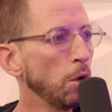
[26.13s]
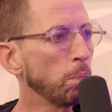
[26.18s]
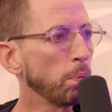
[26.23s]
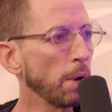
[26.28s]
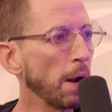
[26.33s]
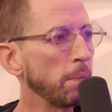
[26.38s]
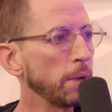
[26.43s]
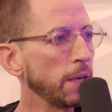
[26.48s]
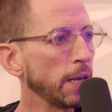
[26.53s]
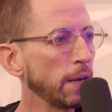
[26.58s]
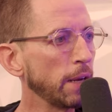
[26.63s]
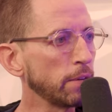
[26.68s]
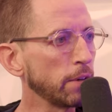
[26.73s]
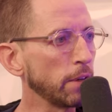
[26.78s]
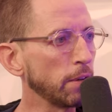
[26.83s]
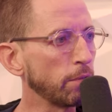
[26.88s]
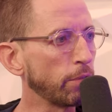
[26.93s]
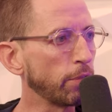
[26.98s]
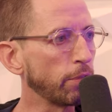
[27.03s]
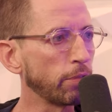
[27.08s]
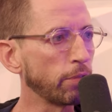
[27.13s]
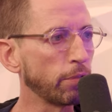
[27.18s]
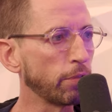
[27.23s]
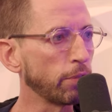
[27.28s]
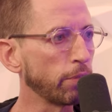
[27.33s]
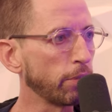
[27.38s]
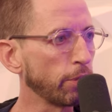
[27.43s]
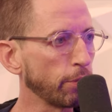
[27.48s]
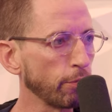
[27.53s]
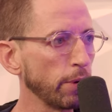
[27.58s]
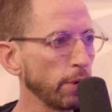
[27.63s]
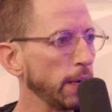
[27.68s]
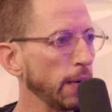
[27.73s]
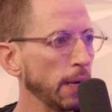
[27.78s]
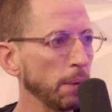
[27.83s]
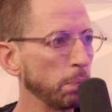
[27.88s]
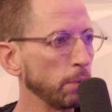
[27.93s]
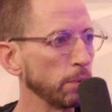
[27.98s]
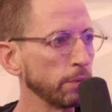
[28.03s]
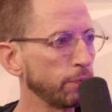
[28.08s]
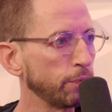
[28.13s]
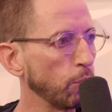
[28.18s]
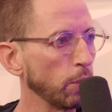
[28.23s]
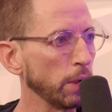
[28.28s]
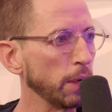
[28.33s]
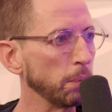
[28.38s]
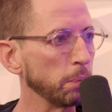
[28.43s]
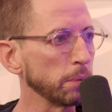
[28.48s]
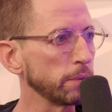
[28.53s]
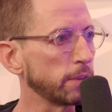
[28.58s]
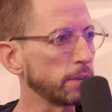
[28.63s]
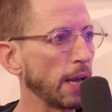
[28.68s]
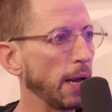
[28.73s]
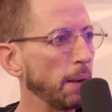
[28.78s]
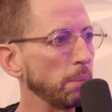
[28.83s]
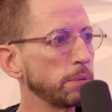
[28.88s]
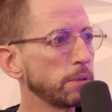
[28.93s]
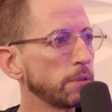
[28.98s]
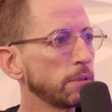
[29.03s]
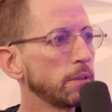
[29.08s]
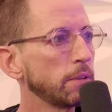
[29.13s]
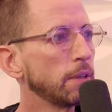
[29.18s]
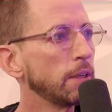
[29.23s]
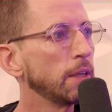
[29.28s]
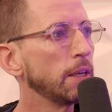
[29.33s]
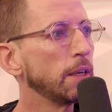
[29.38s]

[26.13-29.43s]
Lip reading: You probably down to three nipples, four nipples tops.